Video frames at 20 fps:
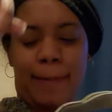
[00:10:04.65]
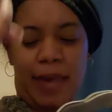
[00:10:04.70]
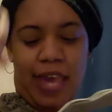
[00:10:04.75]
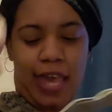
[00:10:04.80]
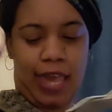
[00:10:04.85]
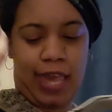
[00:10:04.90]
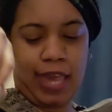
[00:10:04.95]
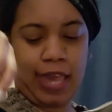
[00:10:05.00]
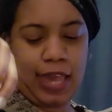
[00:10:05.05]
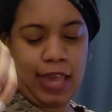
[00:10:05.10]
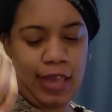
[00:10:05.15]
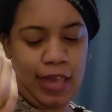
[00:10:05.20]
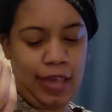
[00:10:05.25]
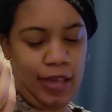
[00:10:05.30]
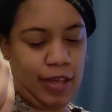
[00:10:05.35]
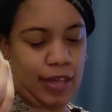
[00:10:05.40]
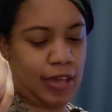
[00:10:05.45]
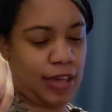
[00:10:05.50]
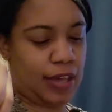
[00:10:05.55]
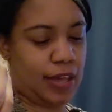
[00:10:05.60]
Bey,
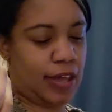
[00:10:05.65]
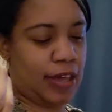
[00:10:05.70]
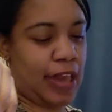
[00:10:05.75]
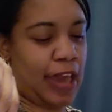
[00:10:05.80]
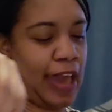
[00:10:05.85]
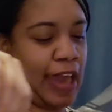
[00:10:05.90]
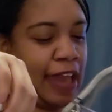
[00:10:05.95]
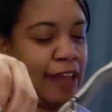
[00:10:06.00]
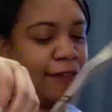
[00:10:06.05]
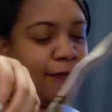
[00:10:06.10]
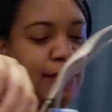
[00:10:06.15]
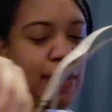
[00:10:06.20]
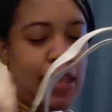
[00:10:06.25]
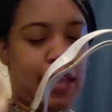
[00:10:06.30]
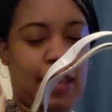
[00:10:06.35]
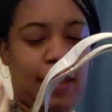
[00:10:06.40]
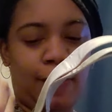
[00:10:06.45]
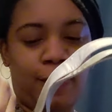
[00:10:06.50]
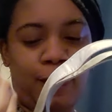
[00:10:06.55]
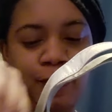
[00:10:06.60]
gave
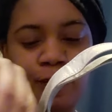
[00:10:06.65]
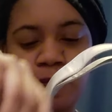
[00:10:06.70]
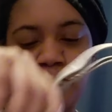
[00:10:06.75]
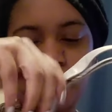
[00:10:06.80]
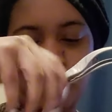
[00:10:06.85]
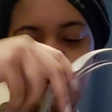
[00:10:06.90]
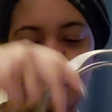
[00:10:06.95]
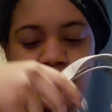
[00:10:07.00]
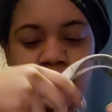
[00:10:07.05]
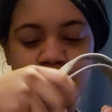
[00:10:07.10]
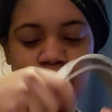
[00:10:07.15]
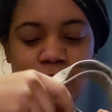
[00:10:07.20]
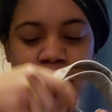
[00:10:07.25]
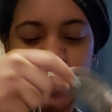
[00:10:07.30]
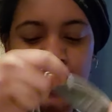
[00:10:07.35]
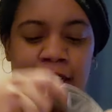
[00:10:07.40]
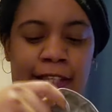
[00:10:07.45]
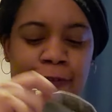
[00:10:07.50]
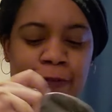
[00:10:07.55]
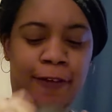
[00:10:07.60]
me.
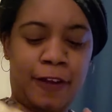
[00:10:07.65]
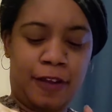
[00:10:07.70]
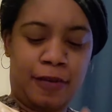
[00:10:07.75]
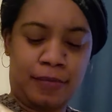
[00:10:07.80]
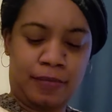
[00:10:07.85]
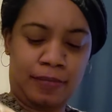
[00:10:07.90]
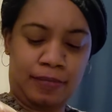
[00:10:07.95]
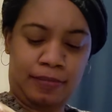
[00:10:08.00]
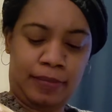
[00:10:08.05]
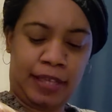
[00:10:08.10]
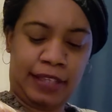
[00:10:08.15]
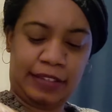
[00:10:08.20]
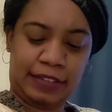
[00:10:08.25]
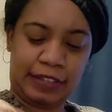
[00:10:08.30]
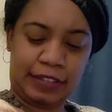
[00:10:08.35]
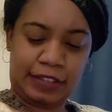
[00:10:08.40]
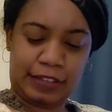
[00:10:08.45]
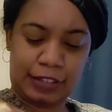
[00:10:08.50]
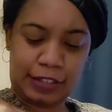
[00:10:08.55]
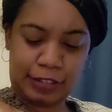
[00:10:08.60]
It's from my
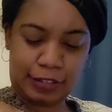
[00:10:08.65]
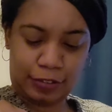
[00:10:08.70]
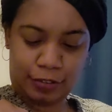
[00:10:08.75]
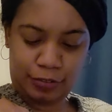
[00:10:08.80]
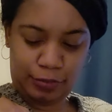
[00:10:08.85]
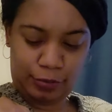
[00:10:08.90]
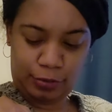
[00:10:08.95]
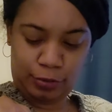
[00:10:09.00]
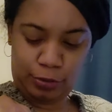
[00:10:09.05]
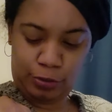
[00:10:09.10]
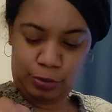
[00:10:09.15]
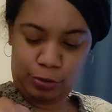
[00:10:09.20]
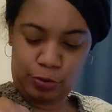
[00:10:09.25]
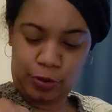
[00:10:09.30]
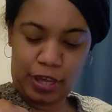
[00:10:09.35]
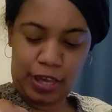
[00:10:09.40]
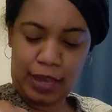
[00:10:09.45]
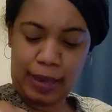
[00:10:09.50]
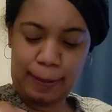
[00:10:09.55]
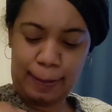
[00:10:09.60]
sister,
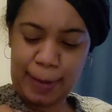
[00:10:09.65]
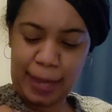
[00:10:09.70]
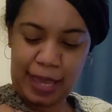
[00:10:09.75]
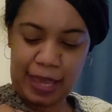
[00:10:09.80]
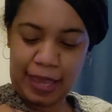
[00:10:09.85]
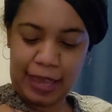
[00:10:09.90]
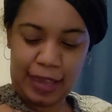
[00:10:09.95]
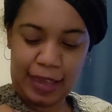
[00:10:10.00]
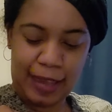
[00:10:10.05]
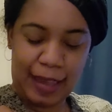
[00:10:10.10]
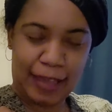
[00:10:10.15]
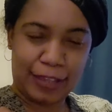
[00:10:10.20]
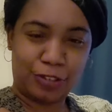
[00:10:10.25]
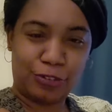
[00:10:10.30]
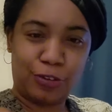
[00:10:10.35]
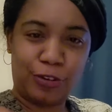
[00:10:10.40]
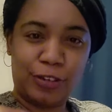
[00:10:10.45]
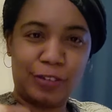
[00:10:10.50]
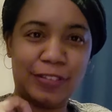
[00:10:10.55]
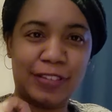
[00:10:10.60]
Queen Bey, as
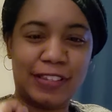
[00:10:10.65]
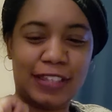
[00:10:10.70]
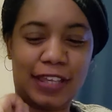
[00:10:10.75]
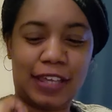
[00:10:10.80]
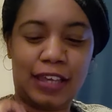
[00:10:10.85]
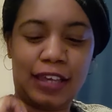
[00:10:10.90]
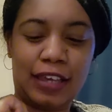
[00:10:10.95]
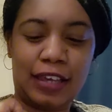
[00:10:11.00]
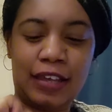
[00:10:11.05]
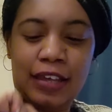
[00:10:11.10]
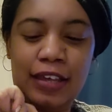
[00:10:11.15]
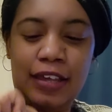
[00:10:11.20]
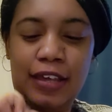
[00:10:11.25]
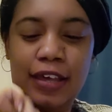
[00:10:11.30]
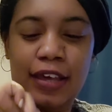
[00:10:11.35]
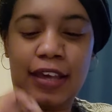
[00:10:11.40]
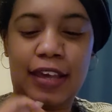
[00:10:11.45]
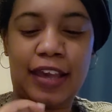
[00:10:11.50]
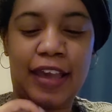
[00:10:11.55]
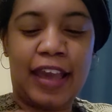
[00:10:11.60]
you can see.
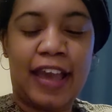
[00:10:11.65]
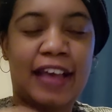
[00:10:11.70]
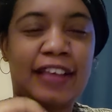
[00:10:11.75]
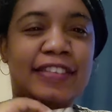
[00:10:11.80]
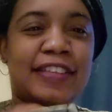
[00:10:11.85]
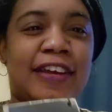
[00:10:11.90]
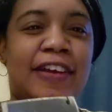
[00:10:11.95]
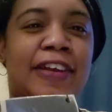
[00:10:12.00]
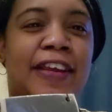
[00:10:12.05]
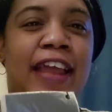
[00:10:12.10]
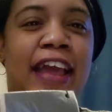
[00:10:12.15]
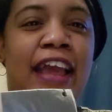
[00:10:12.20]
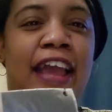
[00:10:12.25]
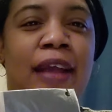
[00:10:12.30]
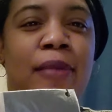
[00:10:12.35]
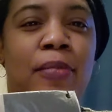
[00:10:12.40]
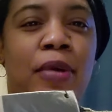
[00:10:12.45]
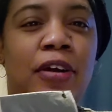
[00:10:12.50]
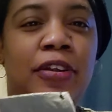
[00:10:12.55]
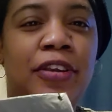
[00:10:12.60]
It has her
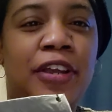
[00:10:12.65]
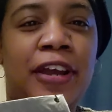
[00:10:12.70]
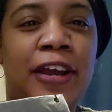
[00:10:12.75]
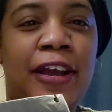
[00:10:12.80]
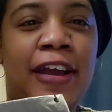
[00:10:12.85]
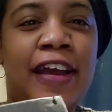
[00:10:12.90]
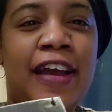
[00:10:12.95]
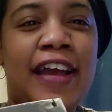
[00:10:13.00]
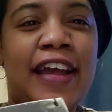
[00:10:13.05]
name on there.